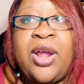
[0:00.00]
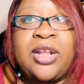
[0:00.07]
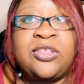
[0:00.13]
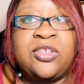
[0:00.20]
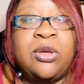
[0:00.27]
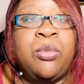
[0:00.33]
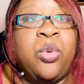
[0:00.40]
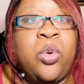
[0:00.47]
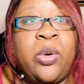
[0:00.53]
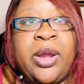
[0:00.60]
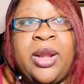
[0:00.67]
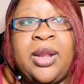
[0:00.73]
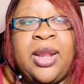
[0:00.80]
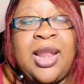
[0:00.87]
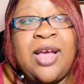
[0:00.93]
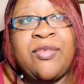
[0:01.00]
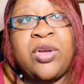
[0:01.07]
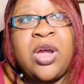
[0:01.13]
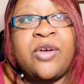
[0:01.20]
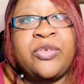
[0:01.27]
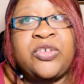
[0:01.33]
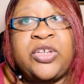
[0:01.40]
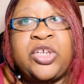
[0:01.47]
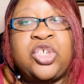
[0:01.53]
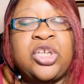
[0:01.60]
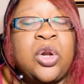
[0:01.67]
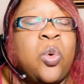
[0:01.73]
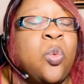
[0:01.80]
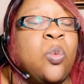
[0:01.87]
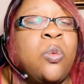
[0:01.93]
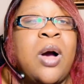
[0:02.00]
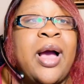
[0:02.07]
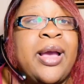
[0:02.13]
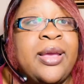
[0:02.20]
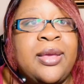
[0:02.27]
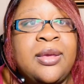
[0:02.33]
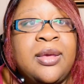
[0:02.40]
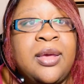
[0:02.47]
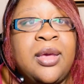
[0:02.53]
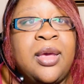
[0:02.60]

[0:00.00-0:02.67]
at some point and have a conversation. Why?